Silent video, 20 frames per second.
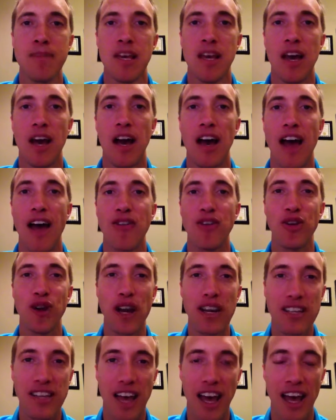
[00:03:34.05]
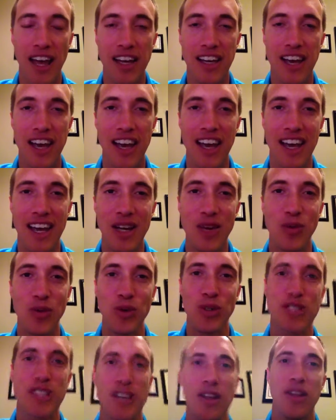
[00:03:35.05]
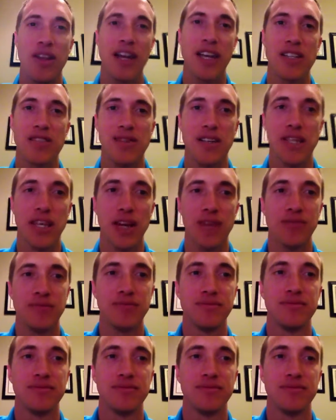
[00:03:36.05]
Have a great day, and we'll see you in the next video.